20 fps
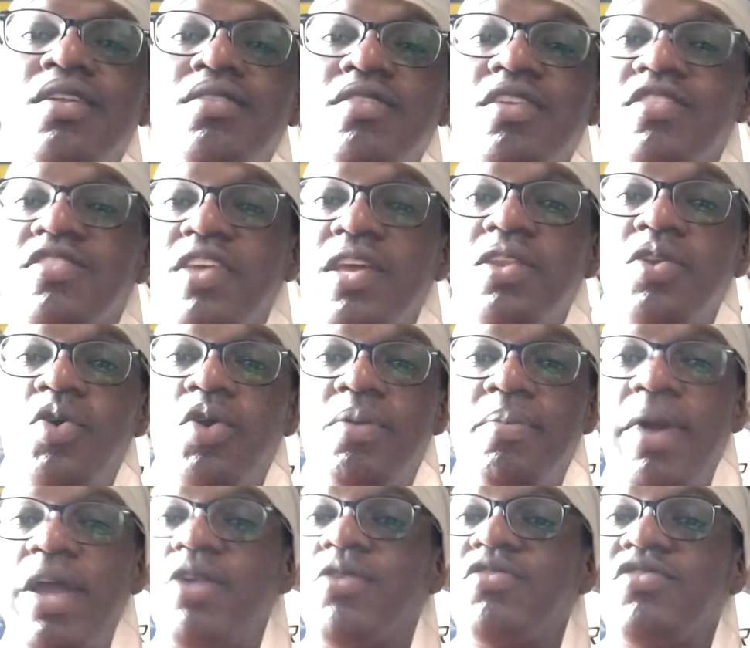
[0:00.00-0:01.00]
Nintendo or
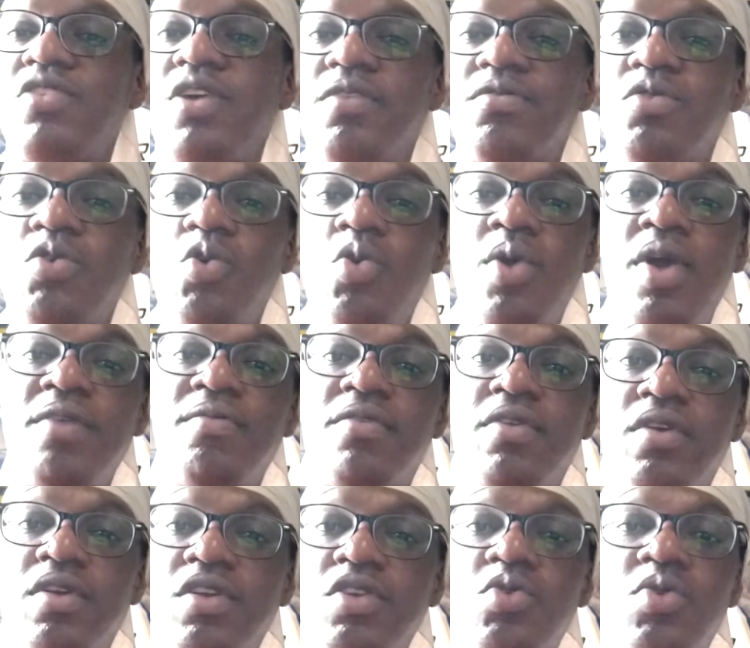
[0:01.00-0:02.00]
Microsoft or
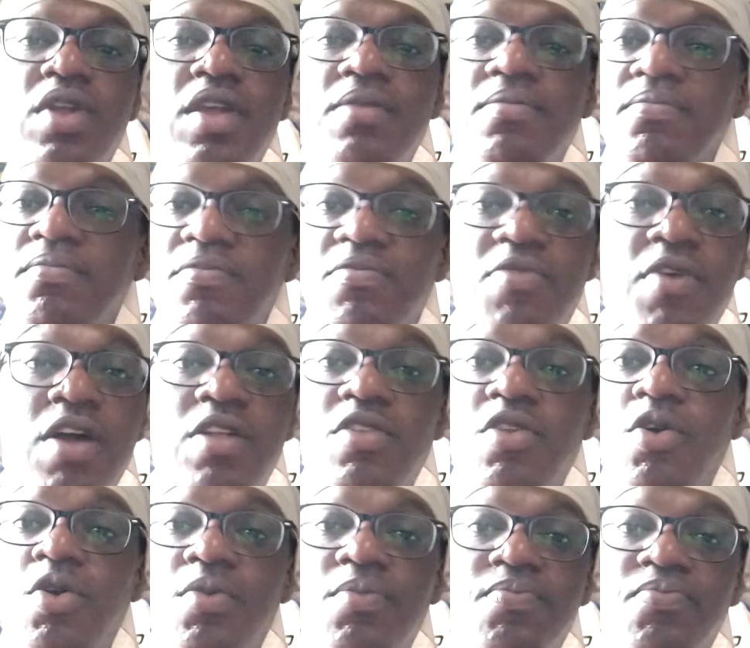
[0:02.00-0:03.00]
whoever. You can
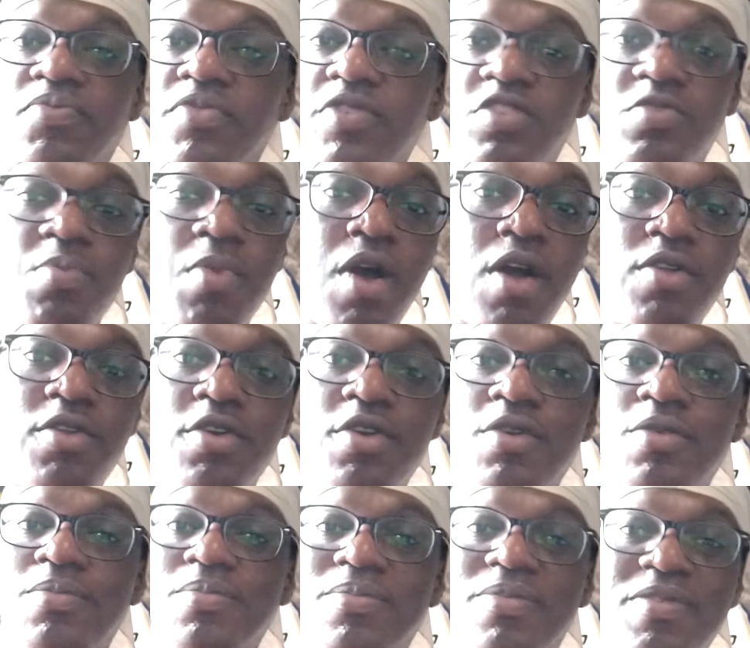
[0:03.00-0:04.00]
follow
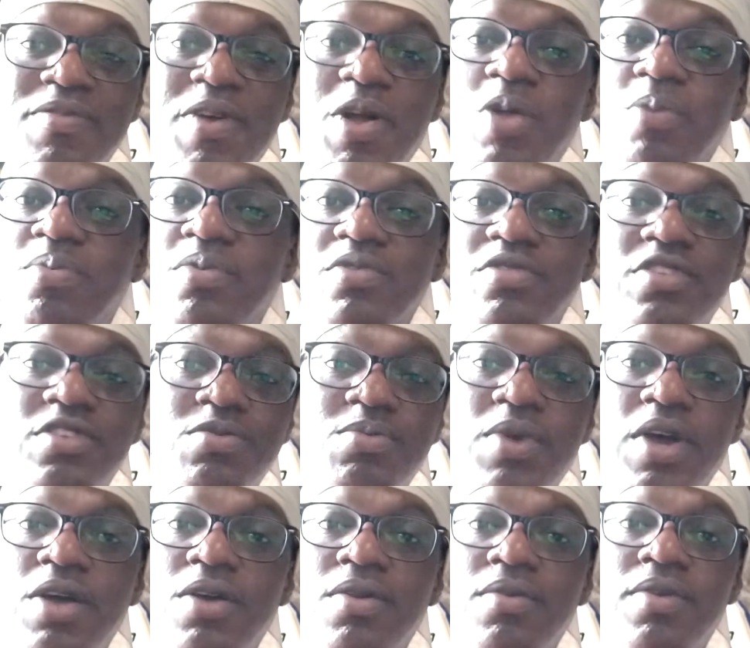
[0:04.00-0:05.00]
smaller developers as
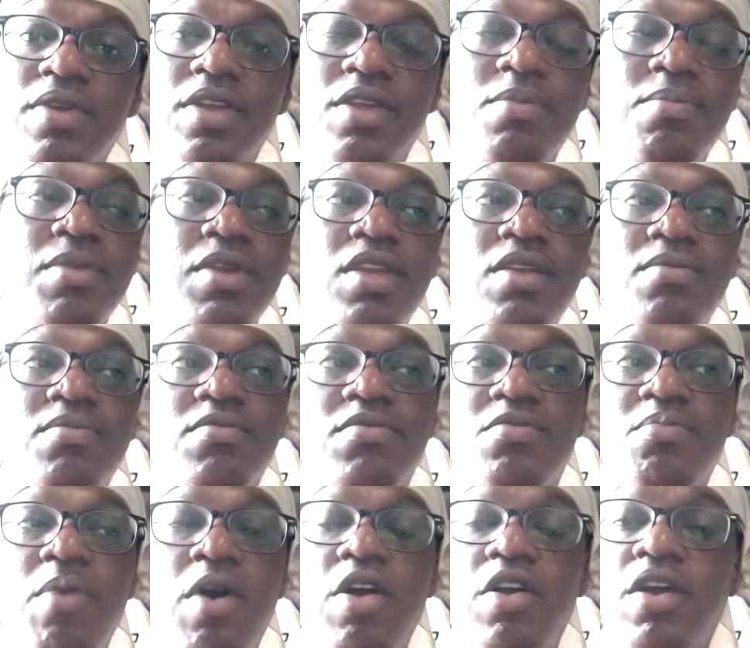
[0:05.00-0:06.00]
well. It could be
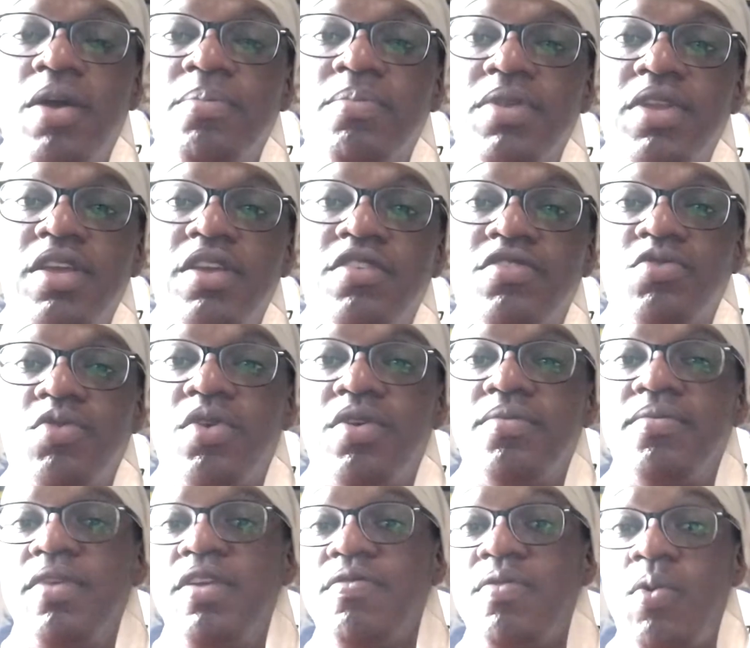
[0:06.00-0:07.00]
small companies
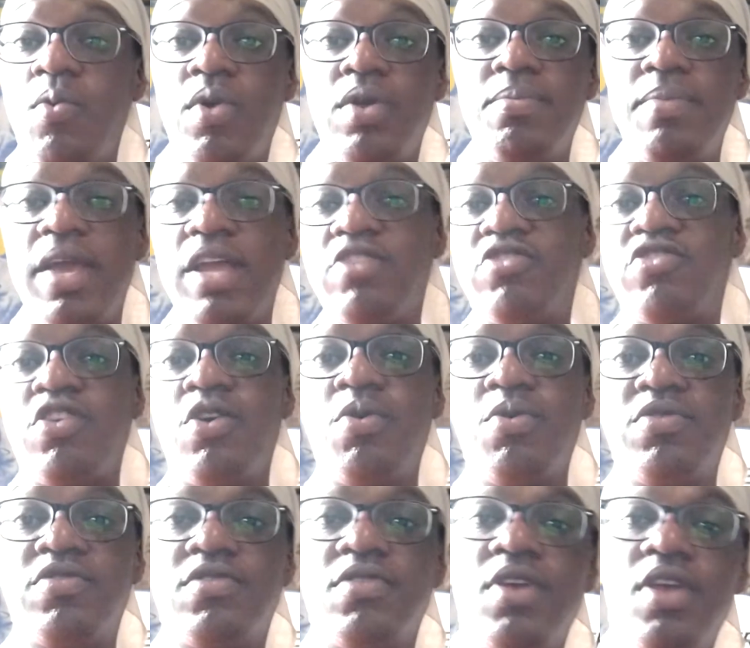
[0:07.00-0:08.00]
or even one-man
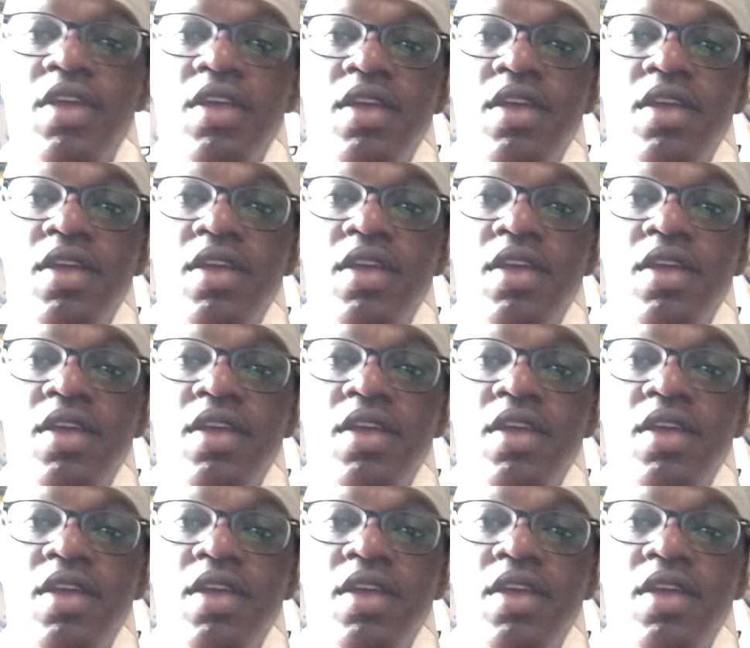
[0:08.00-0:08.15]
shows.